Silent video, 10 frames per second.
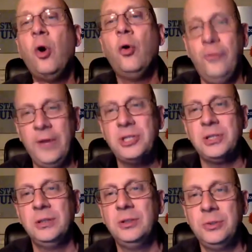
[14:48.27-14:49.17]

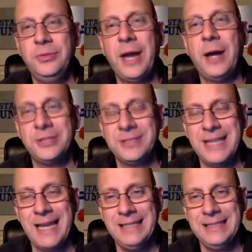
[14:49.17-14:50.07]
Ovation
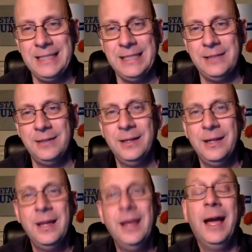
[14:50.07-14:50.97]

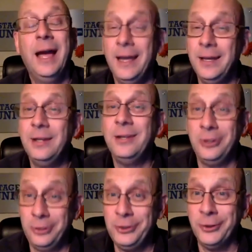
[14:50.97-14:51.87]
2019. And
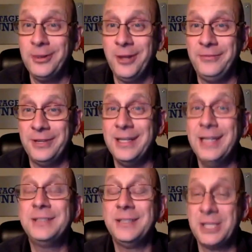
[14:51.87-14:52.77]
you'll love it.
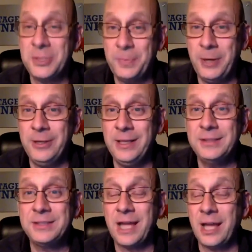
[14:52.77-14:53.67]
It's an
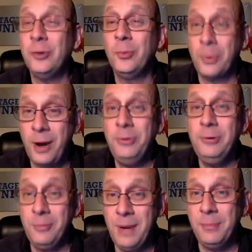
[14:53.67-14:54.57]
experience that you'll probably
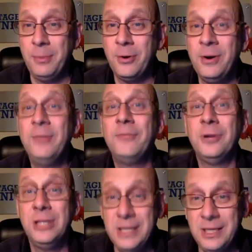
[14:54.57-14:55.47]
remember
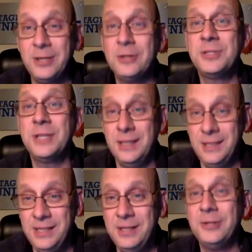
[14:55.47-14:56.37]
for years
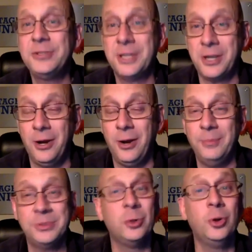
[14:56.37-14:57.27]
and years to
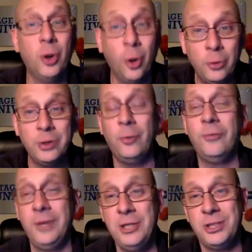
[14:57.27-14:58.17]
come. So go to
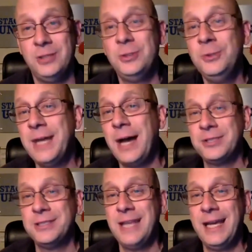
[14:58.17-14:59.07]
Ovation
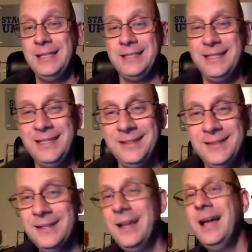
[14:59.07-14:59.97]
2019.
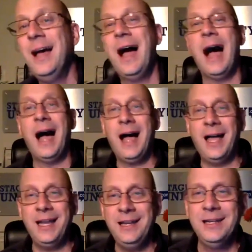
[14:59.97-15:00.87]
I